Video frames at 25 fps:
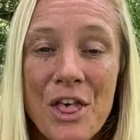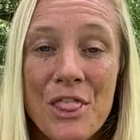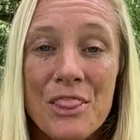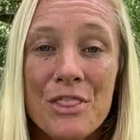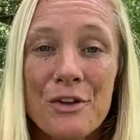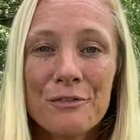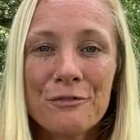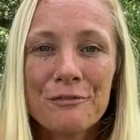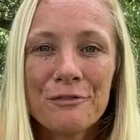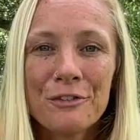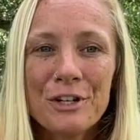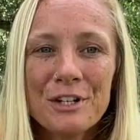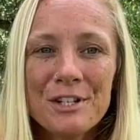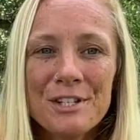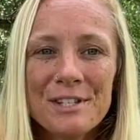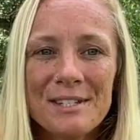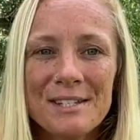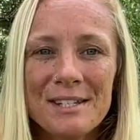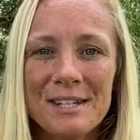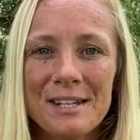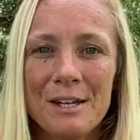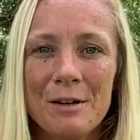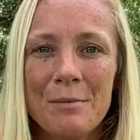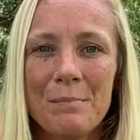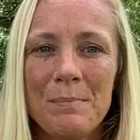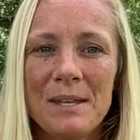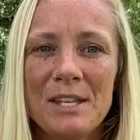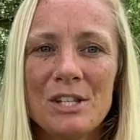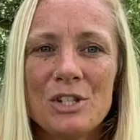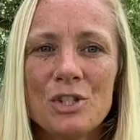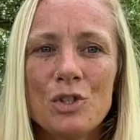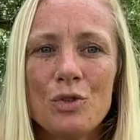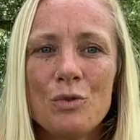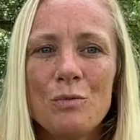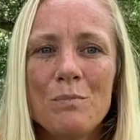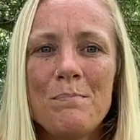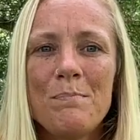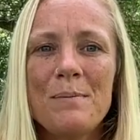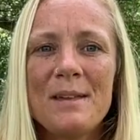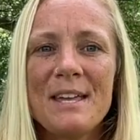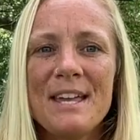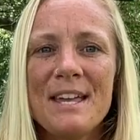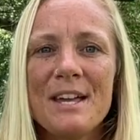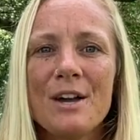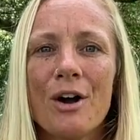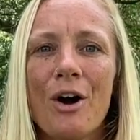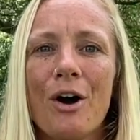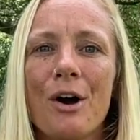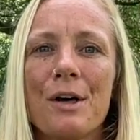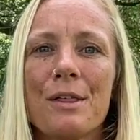The first tip is to
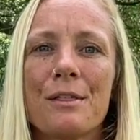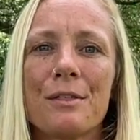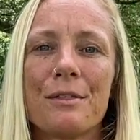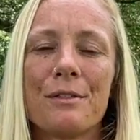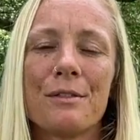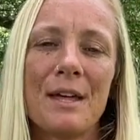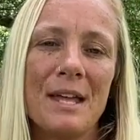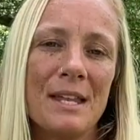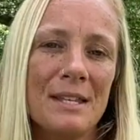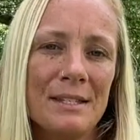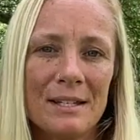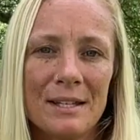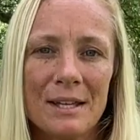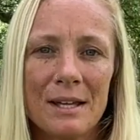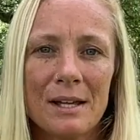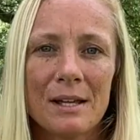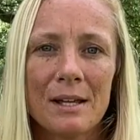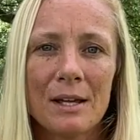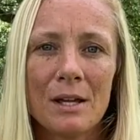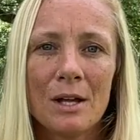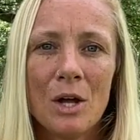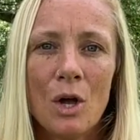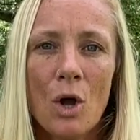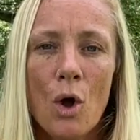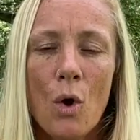be authentic.